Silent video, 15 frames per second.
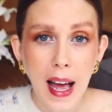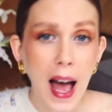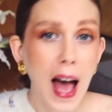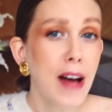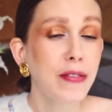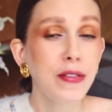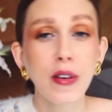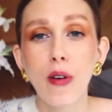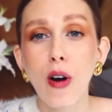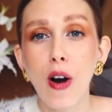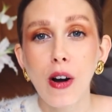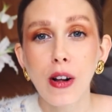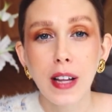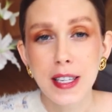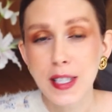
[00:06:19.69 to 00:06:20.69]
After
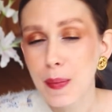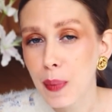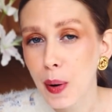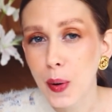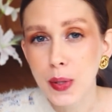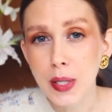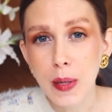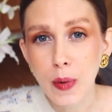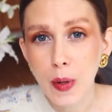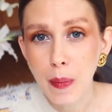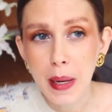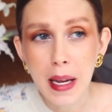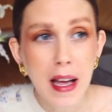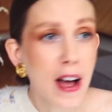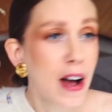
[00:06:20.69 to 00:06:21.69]
all, I suppose it would
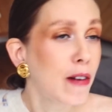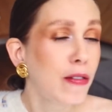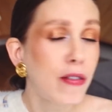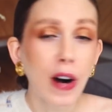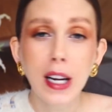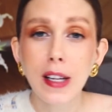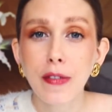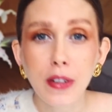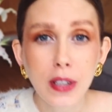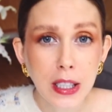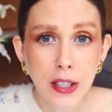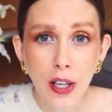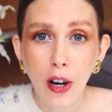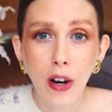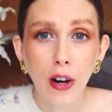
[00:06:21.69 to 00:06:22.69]
be frightfully
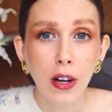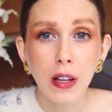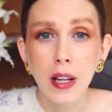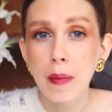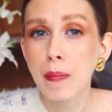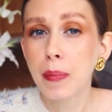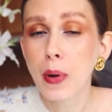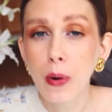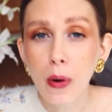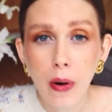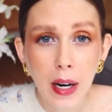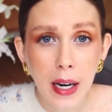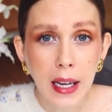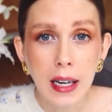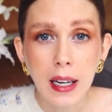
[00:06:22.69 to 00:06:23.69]
dull and
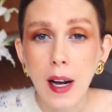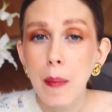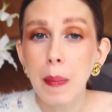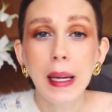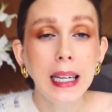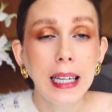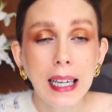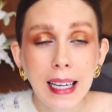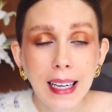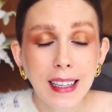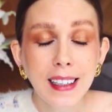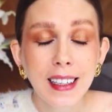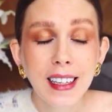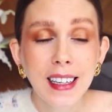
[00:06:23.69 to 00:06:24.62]
boring and completely